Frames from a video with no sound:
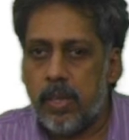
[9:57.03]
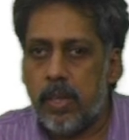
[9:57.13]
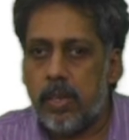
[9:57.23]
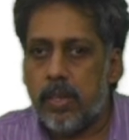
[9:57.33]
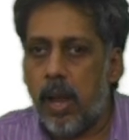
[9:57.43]

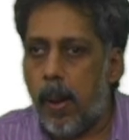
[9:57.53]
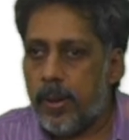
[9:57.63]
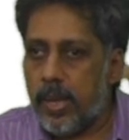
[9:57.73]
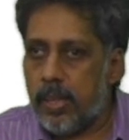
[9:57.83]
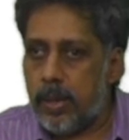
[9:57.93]
Now,
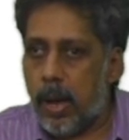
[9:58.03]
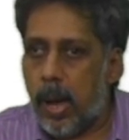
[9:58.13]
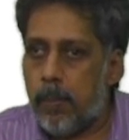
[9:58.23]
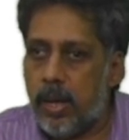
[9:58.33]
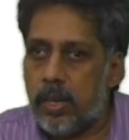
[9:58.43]
please
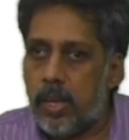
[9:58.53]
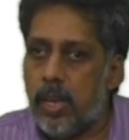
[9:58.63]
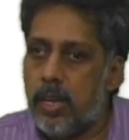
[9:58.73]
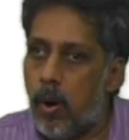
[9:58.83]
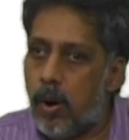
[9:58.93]
remember
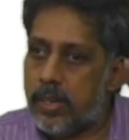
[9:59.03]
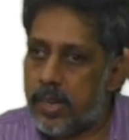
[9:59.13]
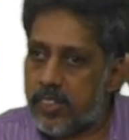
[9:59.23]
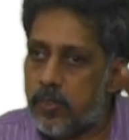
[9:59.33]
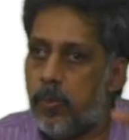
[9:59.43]
in your
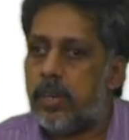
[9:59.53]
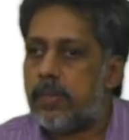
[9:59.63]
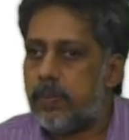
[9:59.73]
textbook,